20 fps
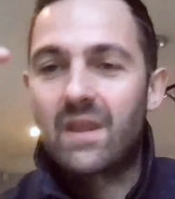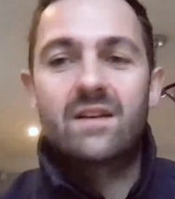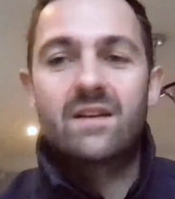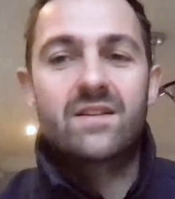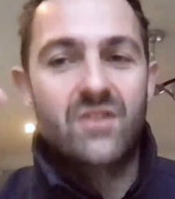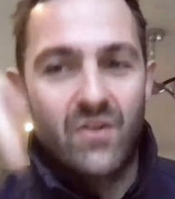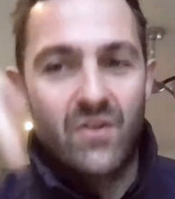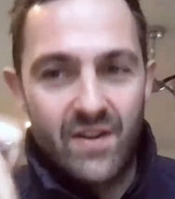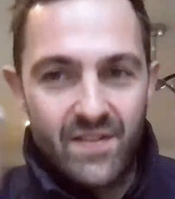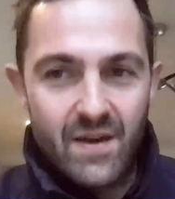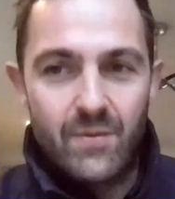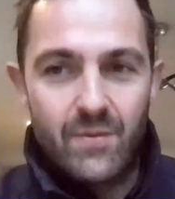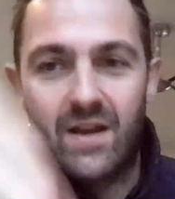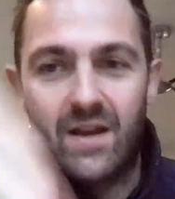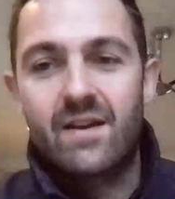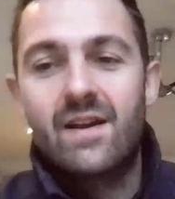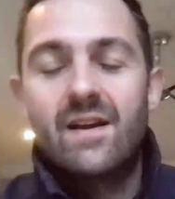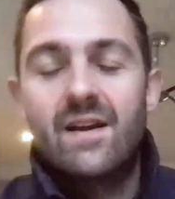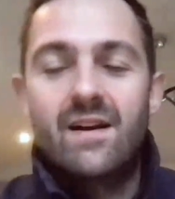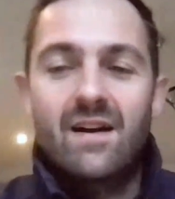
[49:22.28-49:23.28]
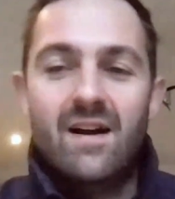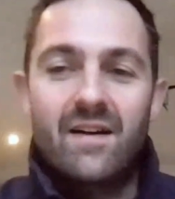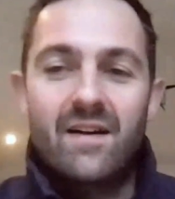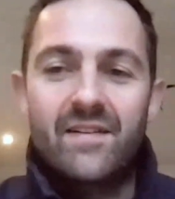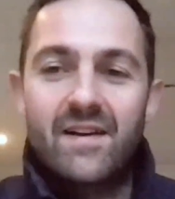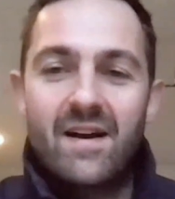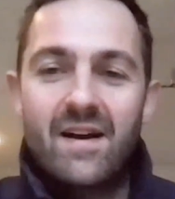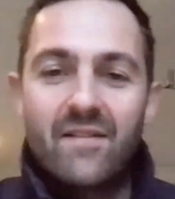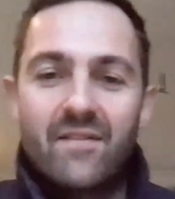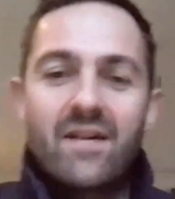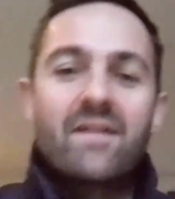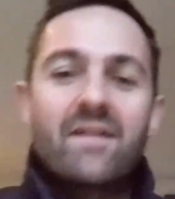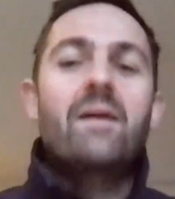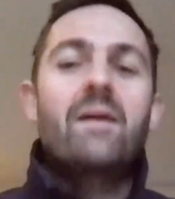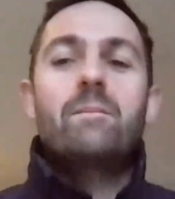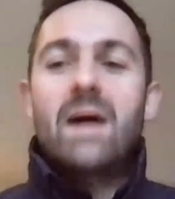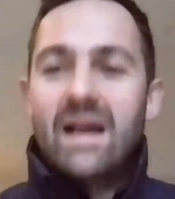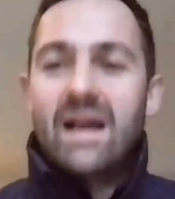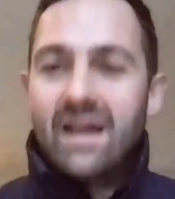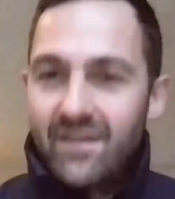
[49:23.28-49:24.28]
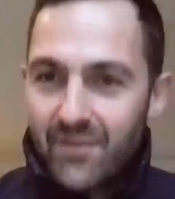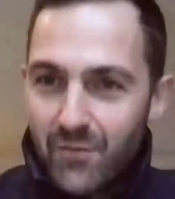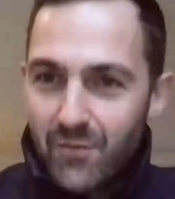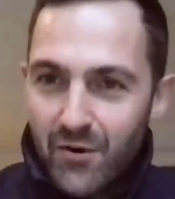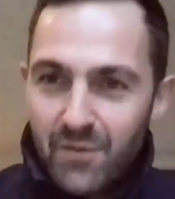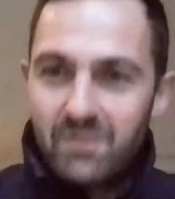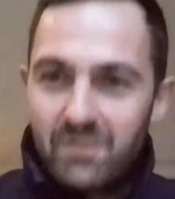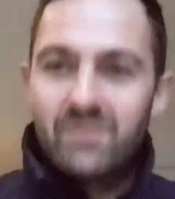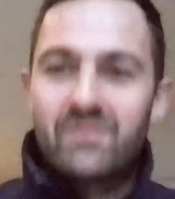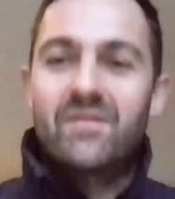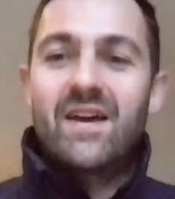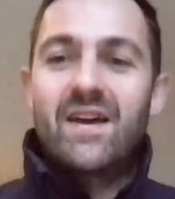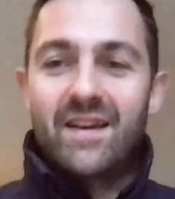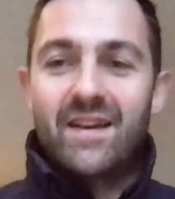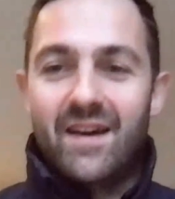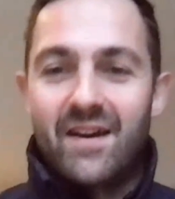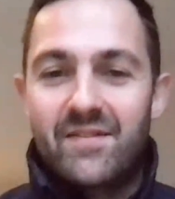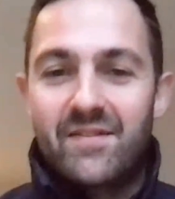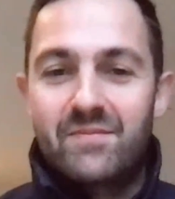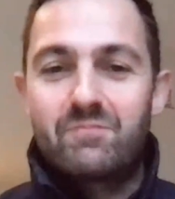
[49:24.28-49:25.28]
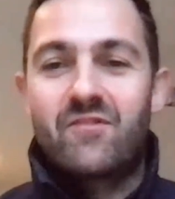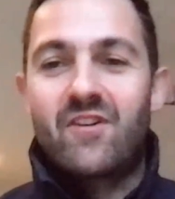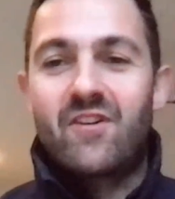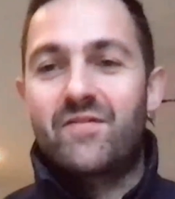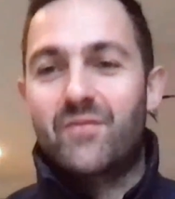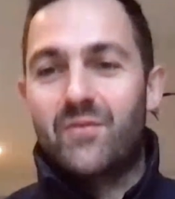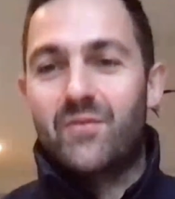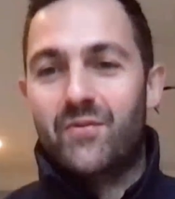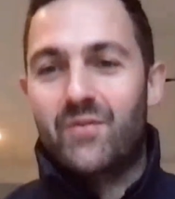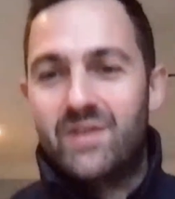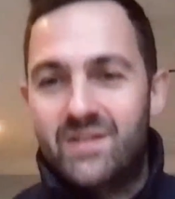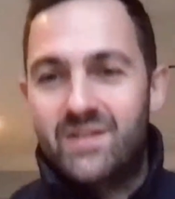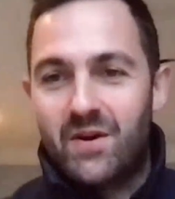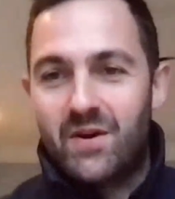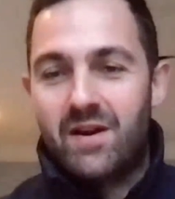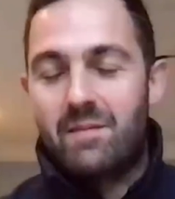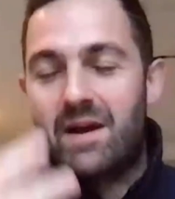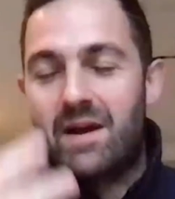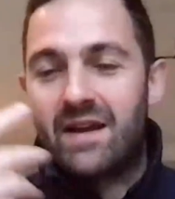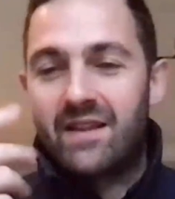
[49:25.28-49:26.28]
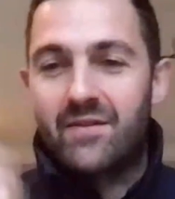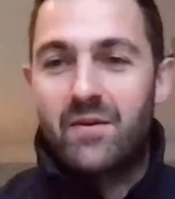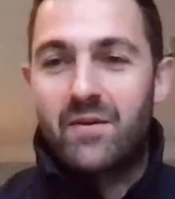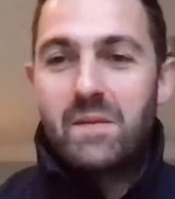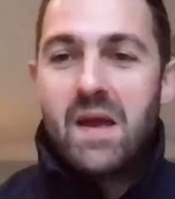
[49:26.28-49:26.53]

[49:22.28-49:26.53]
sorry, there we go. I'm back in the room. There you go. 5, 4, 3, 2, 1. I'm back in the